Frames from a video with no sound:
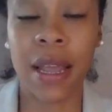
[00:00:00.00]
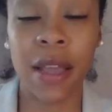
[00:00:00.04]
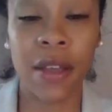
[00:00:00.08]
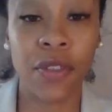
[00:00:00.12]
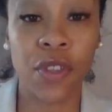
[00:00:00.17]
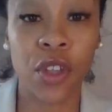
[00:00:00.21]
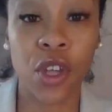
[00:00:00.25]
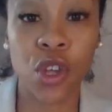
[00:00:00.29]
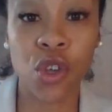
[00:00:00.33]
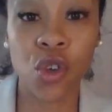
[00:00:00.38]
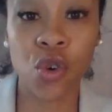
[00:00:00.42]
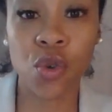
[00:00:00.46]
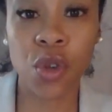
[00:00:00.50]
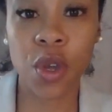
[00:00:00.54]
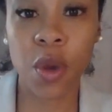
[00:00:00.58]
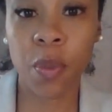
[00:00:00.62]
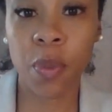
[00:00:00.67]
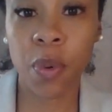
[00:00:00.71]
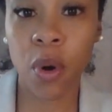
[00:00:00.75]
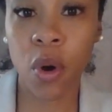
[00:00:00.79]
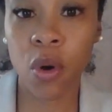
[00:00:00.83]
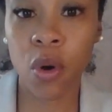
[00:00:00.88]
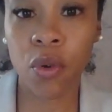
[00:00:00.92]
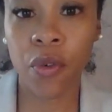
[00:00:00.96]
In the union
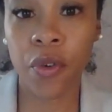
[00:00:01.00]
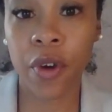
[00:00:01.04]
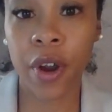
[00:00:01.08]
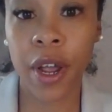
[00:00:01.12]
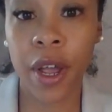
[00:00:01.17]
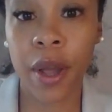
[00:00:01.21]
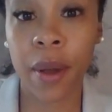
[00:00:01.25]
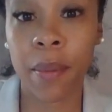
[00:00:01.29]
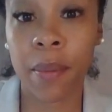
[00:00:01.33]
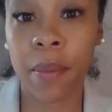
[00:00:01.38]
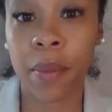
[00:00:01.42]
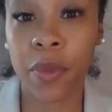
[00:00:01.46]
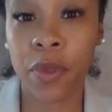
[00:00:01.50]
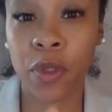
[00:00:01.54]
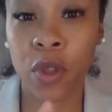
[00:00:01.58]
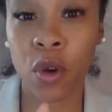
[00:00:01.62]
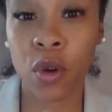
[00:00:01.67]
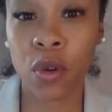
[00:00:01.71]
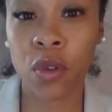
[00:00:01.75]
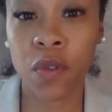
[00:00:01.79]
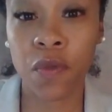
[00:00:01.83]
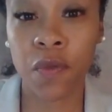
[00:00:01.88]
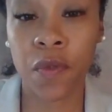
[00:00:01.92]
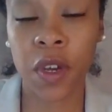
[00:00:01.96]
program,
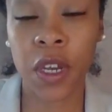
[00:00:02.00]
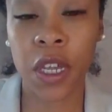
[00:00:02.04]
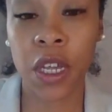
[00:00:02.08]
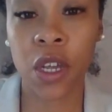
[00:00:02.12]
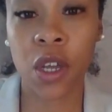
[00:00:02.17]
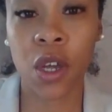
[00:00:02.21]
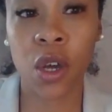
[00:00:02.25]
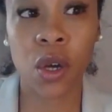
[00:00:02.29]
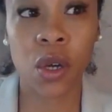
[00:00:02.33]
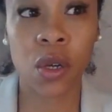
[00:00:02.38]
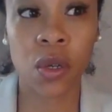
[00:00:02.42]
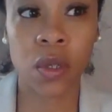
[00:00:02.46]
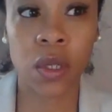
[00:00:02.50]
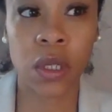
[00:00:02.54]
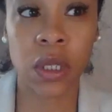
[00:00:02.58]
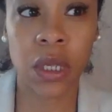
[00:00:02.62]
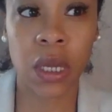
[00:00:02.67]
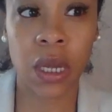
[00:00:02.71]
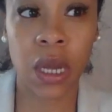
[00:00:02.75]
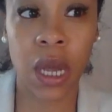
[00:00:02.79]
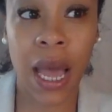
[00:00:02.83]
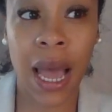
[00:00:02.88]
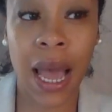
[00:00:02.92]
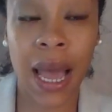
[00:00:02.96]
those videos,
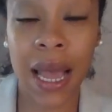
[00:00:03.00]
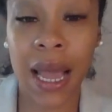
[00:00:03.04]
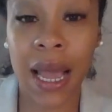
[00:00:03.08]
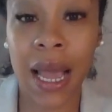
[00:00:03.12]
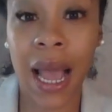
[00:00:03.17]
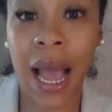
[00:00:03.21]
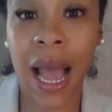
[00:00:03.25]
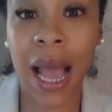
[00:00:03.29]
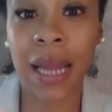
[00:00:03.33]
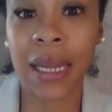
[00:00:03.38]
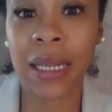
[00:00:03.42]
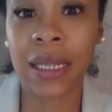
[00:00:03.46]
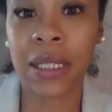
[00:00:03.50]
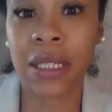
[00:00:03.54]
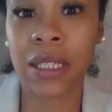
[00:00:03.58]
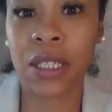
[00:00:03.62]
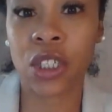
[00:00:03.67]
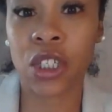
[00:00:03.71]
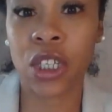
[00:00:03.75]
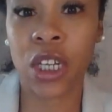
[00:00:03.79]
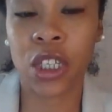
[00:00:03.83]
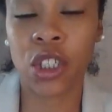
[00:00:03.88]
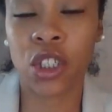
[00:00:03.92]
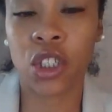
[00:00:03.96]
I highly
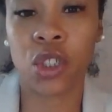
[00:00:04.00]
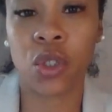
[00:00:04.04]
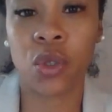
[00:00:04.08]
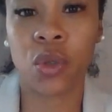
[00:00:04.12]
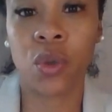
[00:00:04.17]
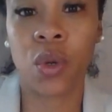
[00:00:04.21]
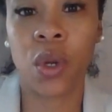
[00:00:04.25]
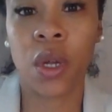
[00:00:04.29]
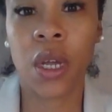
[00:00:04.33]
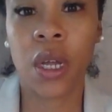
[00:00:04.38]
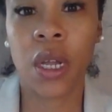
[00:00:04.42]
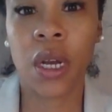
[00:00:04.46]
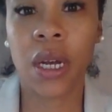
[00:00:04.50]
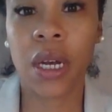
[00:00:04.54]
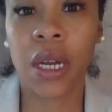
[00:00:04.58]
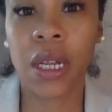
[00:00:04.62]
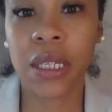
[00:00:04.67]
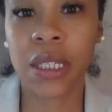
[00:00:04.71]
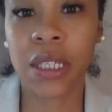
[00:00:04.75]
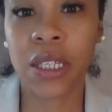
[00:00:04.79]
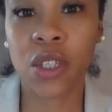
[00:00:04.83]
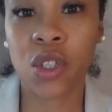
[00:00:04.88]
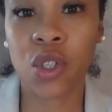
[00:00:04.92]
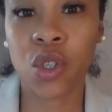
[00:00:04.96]
suggest you
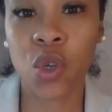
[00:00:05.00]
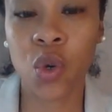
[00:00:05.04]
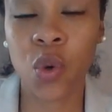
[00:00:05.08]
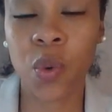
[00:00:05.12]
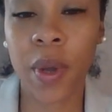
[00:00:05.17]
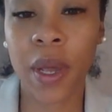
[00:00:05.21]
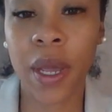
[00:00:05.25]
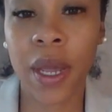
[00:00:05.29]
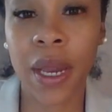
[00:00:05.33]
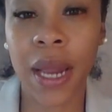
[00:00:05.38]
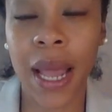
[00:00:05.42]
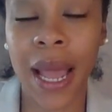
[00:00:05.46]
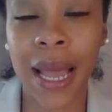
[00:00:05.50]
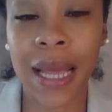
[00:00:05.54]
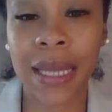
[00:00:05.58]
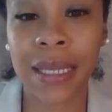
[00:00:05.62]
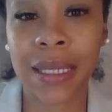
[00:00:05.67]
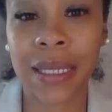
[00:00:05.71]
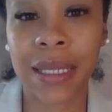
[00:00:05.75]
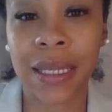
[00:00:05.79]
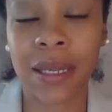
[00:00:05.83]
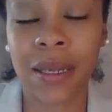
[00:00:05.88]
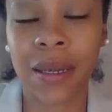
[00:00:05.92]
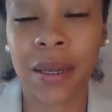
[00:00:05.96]
listen to it
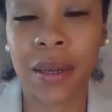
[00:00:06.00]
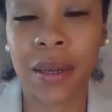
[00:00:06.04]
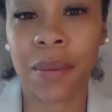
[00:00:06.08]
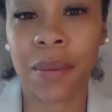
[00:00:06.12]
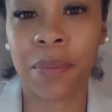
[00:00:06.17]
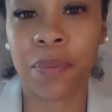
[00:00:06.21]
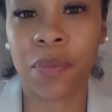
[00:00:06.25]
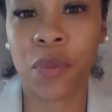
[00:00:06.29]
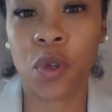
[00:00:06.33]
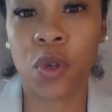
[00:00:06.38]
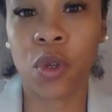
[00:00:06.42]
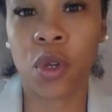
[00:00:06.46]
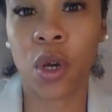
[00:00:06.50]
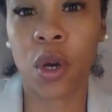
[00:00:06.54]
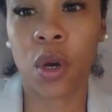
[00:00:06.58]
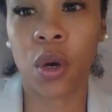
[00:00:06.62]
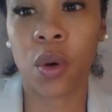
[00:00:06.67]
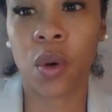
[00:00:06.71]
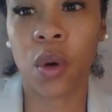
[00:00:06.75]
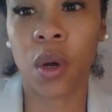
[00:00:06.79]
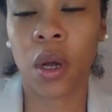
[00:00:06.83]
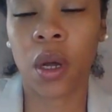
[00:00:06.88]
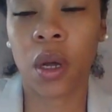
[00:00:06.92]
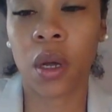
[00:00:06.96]
as, you
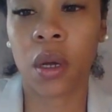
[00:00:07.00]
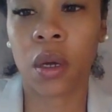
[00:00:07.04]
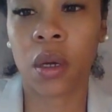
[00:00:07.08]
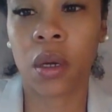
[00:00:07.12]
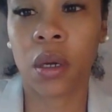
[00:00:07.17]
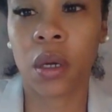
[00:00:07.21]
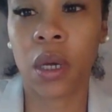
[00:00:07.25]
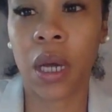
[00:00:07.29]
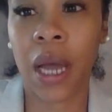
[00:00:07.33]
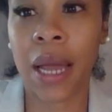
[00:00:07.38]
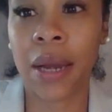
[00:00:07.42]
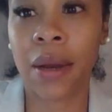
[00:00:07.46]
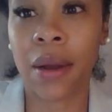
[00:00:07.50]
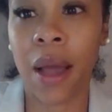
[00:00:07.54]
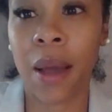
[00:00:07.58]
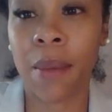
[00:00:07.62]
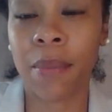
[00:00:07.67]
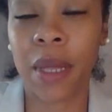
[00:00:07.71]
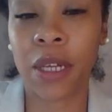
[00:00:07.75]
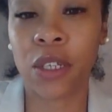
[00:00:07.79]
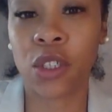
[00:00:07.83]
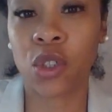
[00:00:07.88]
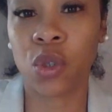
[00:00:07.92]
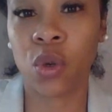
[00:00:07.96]
know,
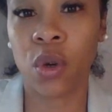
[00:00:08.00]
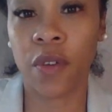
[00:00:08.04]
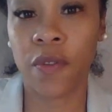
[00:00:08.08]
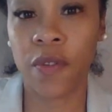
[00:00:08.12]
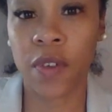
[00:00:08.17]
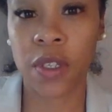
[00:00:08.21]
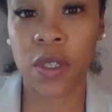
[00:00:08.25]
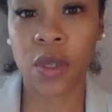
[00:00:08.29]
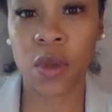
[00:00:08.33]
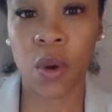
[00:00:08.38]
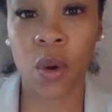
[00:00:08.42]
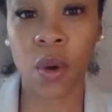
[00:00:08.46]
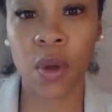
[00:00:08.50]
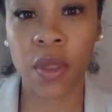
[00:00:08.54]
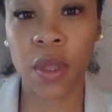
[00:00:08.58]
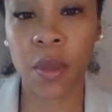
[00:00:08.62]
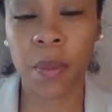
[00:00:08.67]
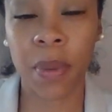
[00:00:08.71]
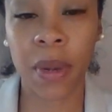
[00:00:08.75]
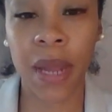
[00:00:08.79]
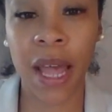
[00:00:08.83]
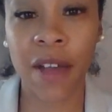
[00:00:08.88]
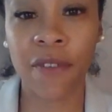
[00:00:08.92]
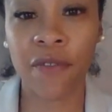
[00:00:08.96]
I'm not sure if it's on the
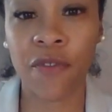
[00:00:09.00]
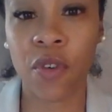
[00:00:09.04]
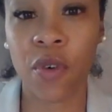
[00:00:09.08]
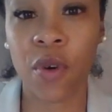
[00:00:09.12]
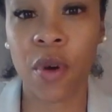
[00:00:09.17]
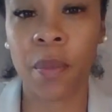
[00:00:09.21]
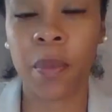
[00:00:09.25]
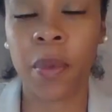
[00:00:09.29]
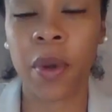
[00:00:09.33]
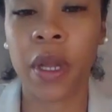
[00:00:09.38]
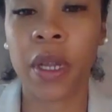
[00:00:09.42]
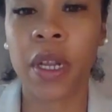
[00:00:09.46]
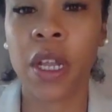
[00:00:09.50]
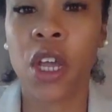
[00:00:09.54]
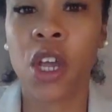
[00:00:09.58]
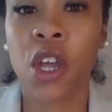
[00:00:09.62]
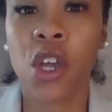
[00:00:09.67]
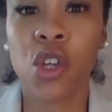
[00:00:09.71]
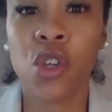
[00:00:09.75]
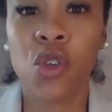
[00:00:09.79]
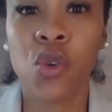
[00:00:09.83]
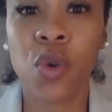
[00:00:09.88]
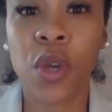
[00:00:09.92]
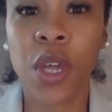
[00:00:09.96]
platform, but
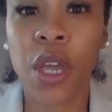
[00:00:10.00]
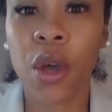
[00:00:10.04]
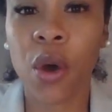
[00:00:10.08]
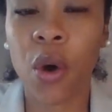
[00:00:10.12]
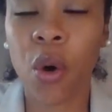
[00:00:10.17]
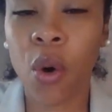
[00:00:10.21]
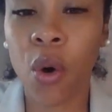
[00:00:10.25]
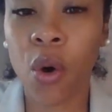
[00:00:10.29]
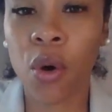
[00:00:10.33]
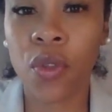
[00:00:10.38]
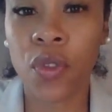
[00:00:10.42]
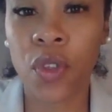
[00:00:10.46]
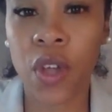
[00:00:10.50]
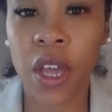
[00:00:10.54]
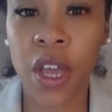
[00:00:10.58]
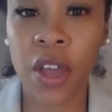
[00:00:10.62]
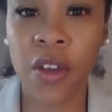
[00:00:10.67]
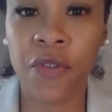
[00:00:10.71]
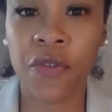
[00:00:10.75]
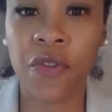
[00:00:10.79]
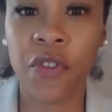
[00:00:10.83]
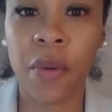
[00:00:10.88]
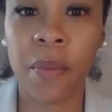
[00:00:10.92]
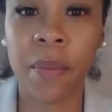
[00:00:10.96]
you get all the
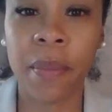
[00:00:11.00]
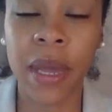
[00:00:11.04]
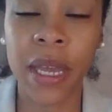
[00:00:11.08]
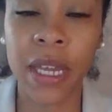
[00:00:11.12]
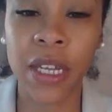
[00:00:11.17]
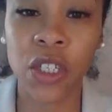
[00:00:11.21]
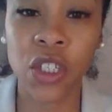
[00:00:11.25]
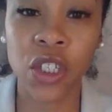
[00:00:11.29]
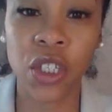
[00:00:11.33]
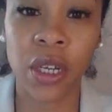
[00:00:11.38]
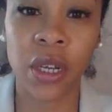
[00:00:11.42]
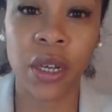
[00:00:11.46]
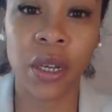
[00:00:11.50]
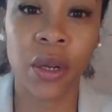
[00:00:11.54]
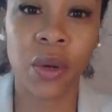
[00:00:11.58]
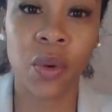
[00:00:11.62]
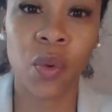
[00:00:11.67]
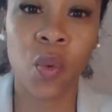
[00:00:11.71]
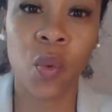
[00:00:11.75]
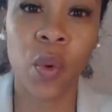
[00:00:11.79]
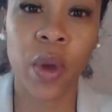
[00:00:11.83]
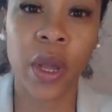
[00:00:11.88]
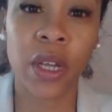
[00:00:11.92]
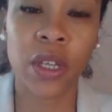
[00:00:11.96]
information
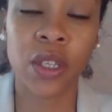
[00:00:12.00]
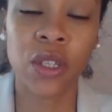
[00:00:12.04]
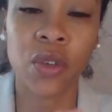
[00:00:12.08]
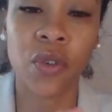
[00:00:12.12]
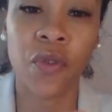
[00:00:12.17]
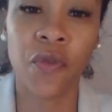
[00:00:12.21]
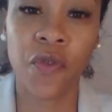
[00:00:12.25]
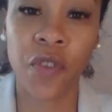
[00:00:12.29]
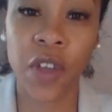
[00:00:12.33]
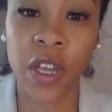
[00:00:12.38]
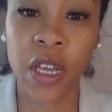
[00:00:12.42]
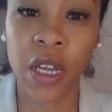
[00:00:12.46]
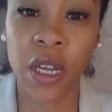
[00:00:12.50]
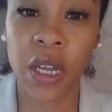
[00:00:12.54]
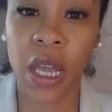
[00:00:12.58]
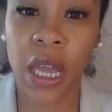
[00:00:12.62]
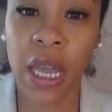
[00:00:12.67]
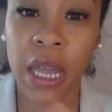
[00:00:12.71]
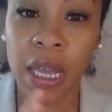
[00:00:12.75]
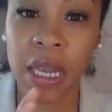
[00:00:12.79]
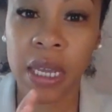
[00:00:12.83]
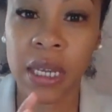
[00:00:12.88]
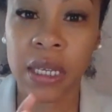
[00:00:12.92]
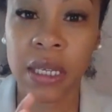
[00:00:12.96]
where Sophia
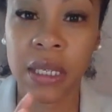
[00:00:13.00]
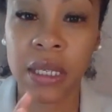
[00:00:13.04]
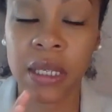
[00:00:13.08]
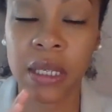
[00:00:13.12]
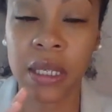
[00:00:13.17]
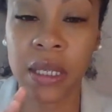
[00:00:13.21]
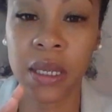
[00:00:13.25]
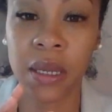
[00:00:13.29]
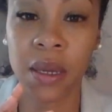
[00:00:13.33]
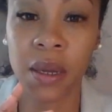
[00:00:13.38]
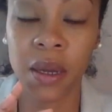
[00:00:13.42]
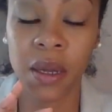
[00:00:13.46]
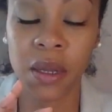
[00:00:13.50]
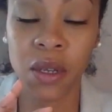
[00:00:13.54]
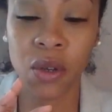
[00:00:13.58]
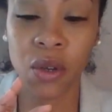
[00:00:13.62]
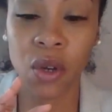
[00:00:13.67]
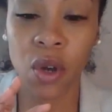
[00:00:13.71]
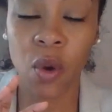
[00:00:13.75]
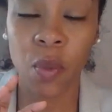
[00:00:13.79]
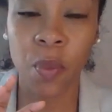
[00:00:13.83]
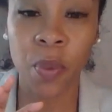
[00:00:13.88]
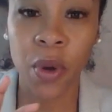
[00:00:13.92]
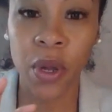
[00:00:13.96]
is, you
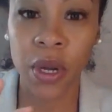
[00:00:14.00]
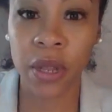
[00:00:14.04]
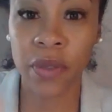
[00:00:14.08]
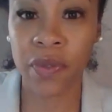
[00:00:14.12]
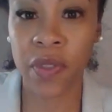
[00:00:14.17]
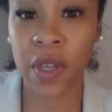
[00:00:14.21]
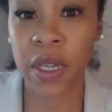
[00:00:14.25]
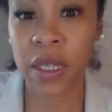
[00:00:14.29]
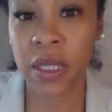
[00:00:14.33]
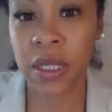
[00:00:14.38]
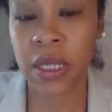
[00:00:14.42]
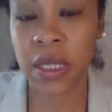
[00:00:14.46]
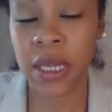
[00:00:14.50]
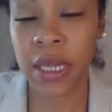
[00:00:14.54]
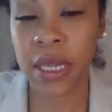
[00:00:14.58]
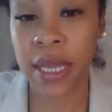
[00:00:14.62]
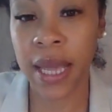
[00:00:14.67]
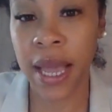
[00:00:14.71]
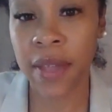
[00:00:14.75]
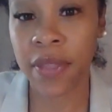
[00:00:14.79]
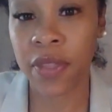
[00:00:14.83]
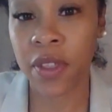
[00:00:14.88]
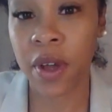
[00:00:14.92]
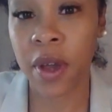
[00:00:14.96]
know, putting things
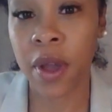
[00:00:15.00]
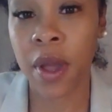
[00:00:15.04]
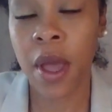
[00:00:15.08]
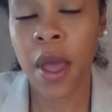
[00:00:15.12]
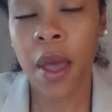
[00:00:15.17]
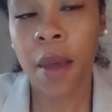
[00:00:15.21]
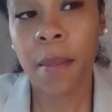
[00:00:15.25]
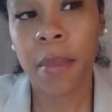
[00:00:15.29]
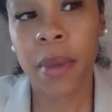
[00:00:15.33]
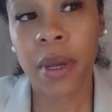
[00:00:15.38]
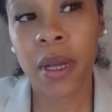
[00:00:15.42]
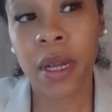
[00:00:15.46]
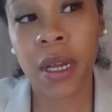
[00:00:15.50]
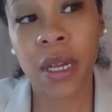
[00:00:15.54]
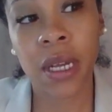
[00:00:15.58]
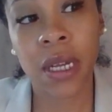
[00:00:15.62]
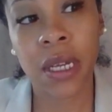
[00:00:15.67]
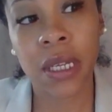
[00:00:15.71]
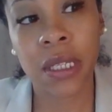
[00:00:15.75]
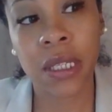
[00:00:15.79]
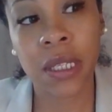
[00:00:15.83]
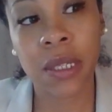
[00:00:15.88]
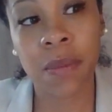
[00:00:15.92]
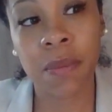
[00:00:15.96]
together,
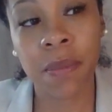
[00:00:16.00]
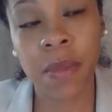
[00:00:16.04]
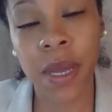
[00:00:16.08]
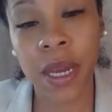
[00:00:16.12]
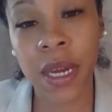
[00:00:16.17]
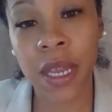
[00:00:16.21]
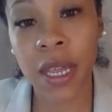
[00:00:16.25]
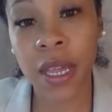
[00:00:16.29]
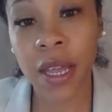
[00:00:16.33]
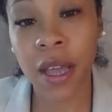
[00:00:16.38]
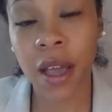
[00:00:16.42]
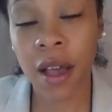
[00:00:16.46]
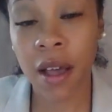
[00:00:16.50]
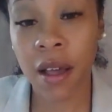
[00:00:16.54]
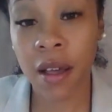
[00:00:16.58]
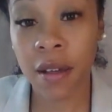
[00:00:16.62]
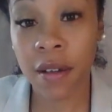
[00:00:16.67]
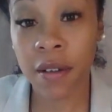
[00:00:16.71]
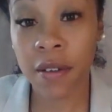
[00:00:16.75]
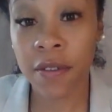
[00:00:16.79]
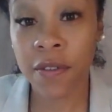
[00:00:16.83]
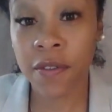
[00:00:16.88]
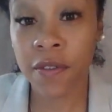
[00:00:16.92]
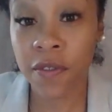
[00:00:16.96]
because many
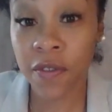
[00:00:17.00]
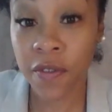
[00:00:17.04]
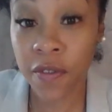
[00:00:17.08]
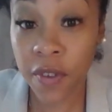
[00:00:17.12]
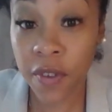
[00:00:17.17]
of